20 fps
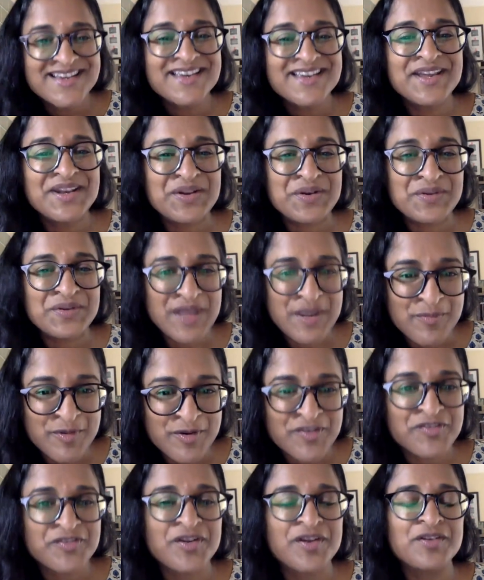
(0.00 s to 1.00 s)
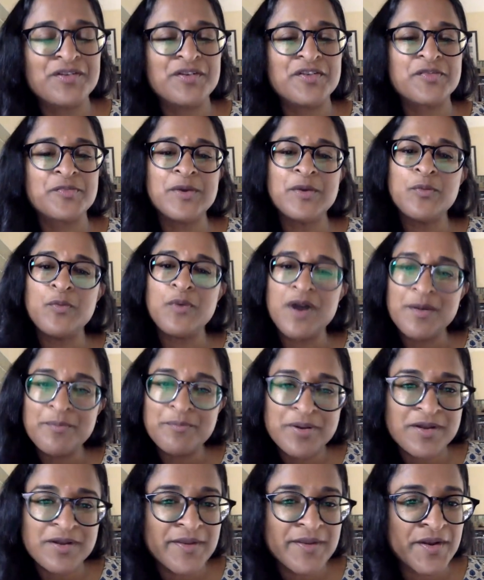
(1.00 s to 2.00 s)
you know, labor struggles, we want
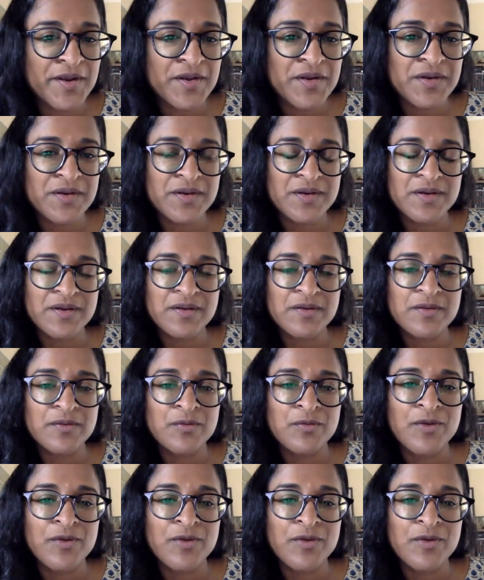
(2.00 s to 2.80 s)
political